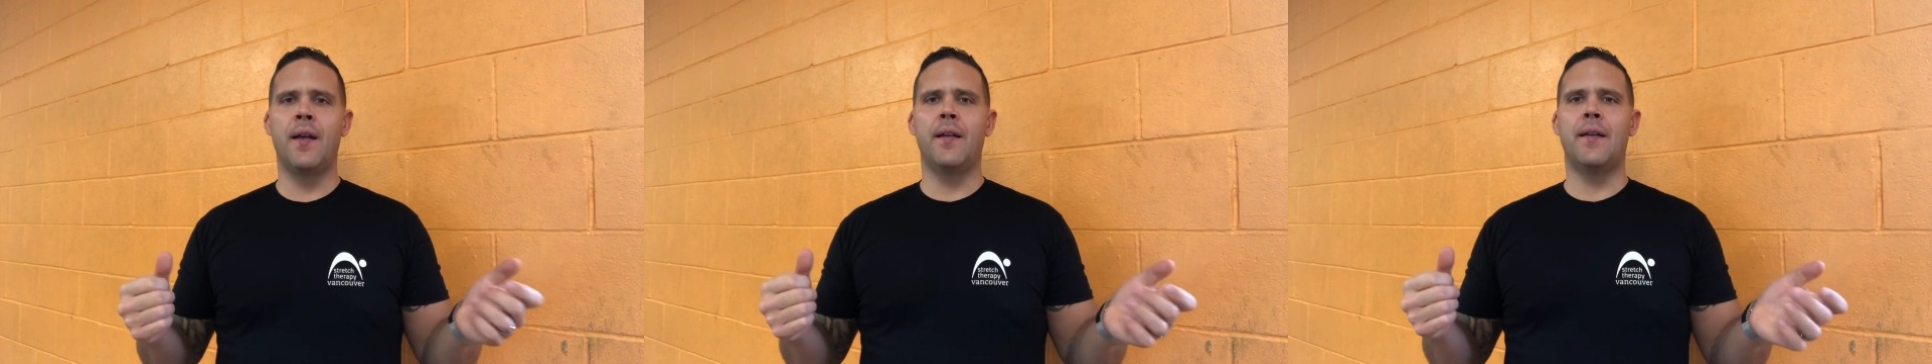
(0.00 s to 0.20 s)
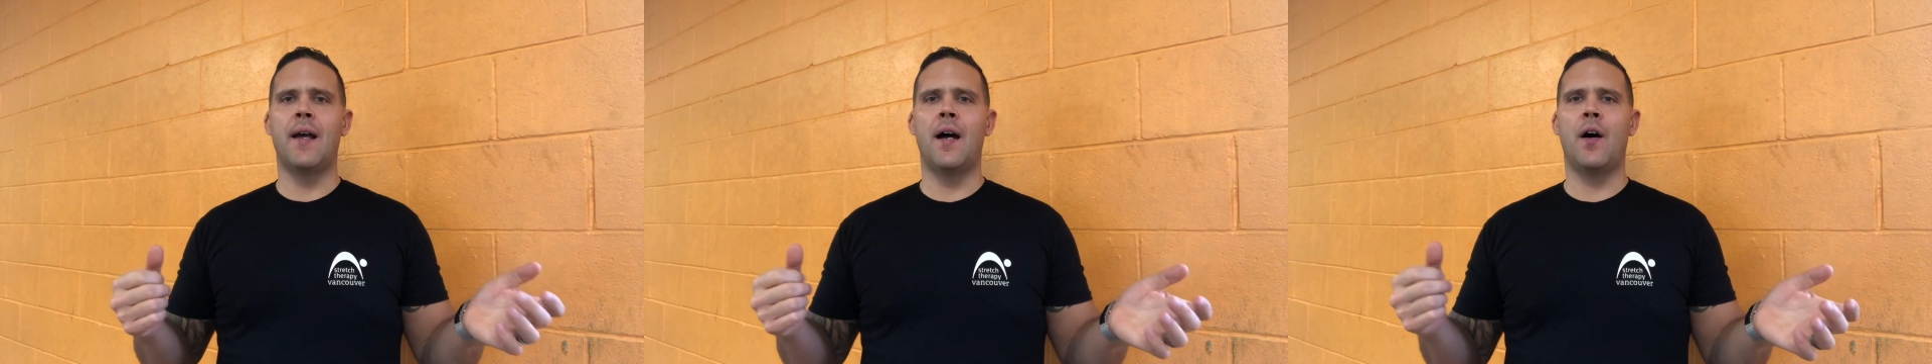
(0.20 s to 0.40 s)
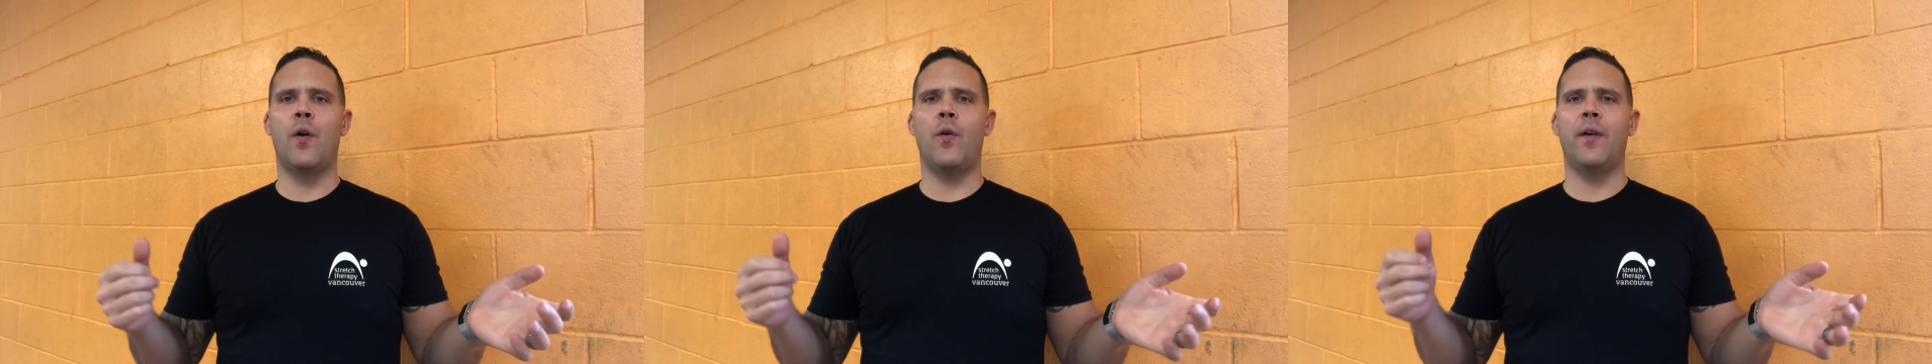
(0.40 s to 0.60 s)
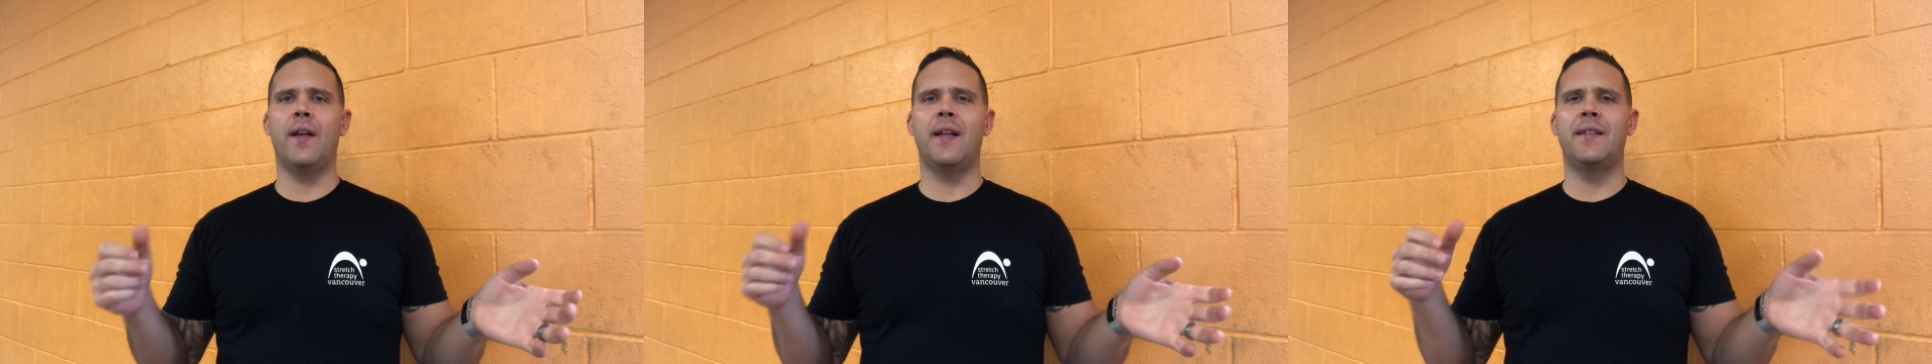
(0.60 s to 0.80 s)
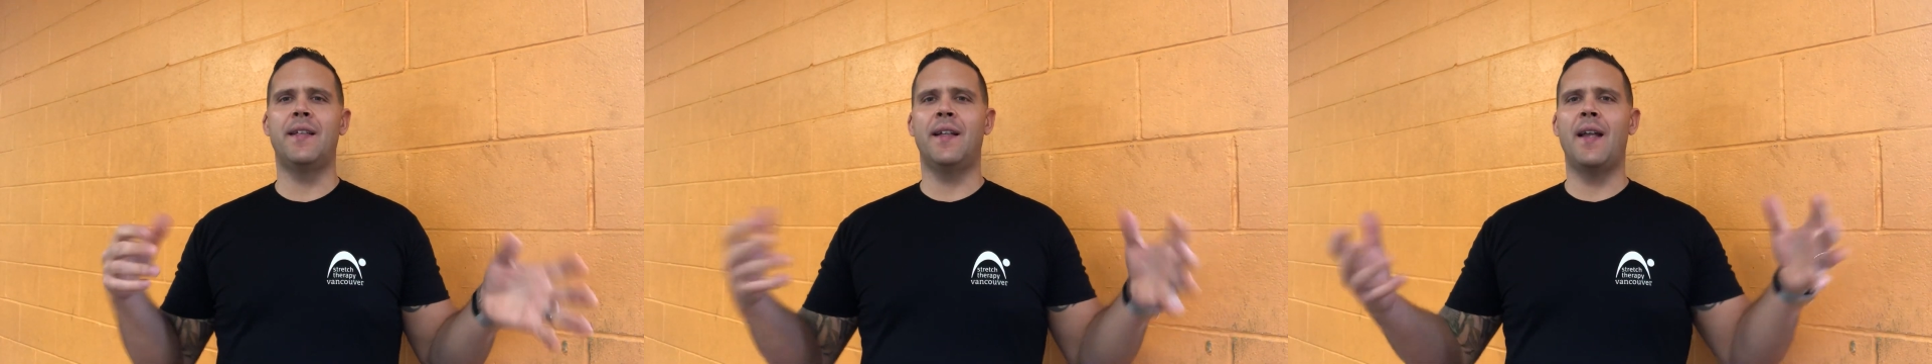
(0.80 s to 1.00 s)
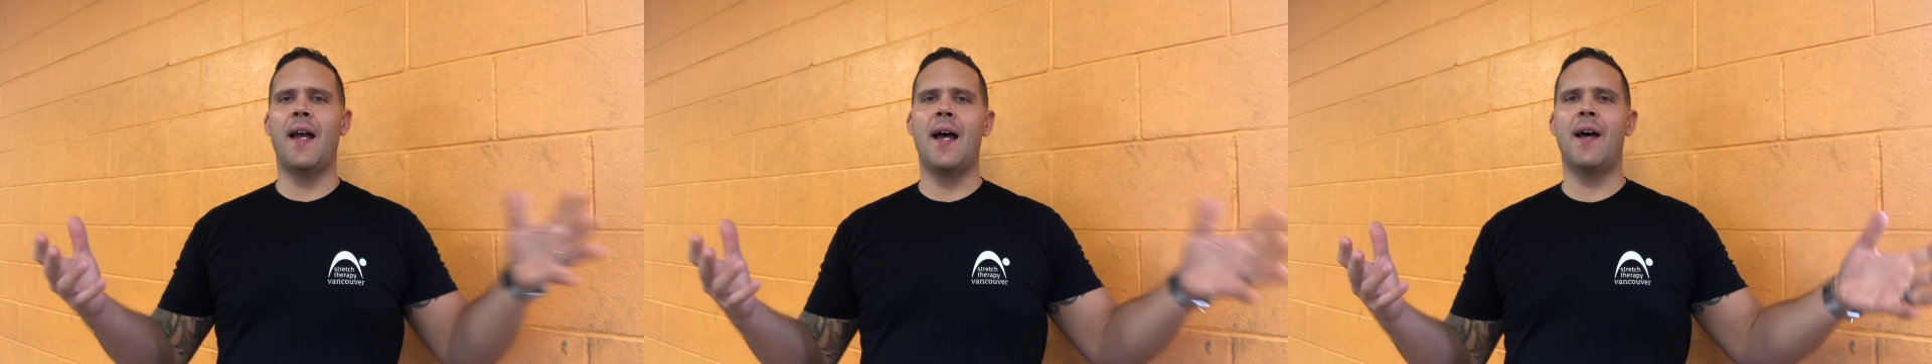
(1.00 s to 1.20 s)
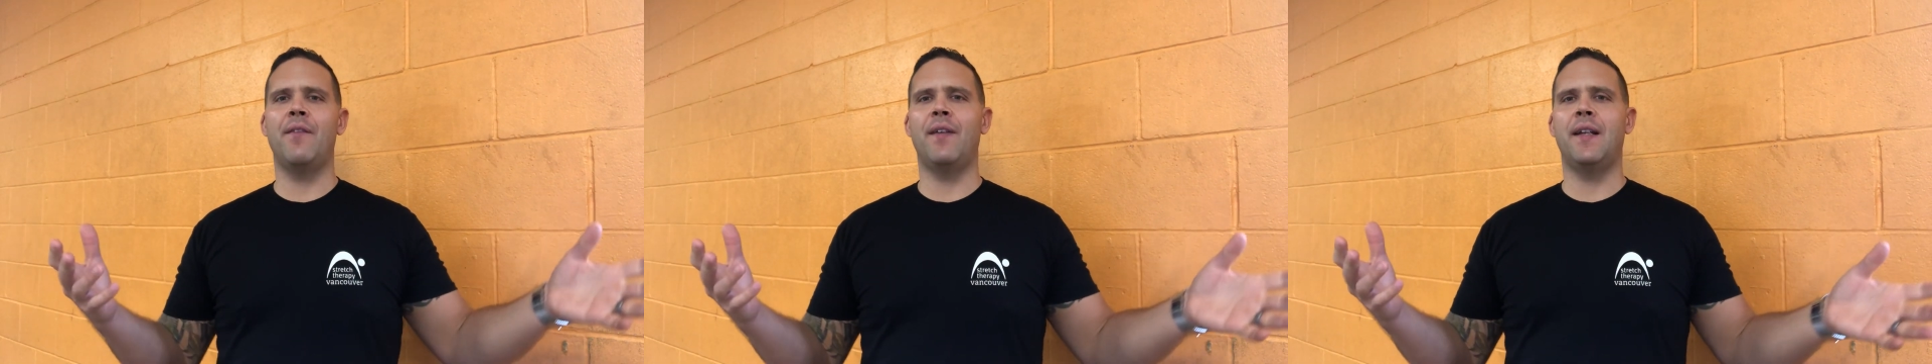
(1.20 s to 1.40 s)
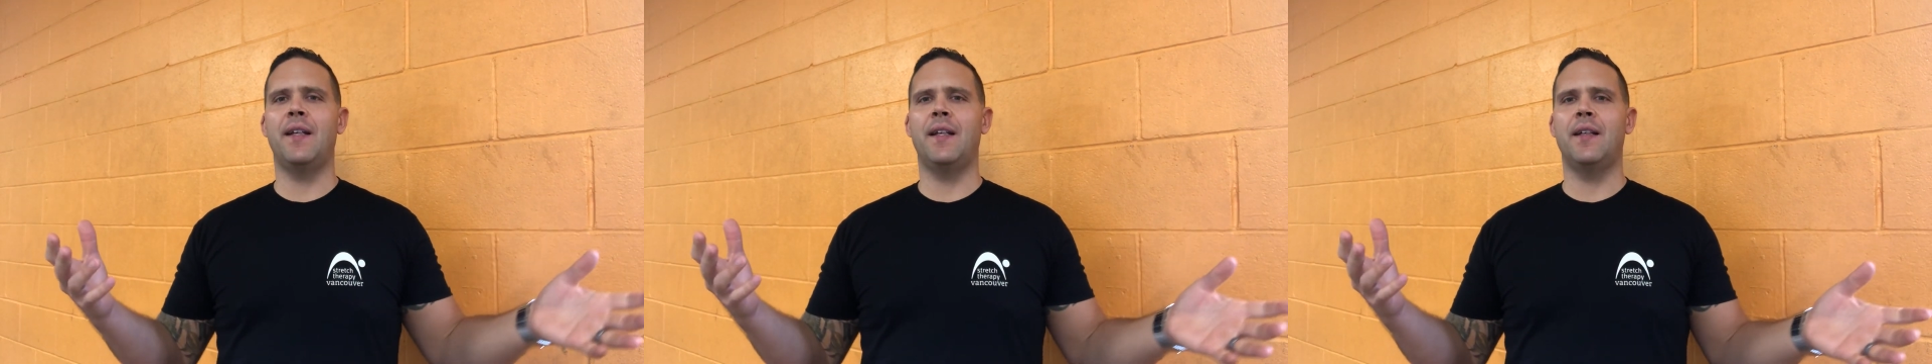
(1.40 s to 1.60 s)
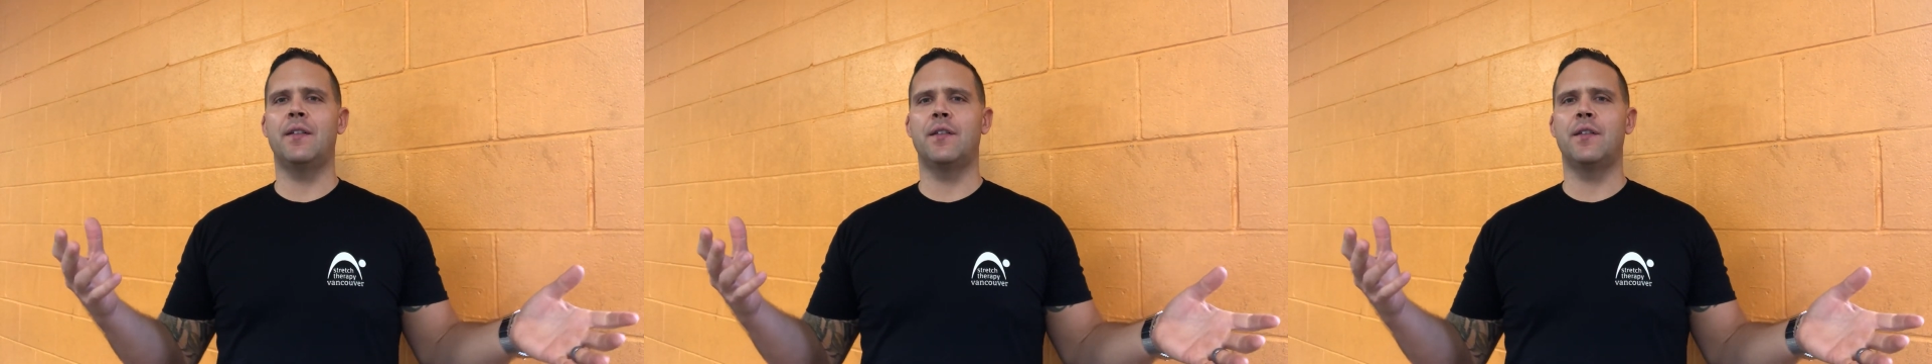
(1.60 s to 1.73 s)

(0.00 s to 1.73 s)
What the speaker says: Now, it didn't have any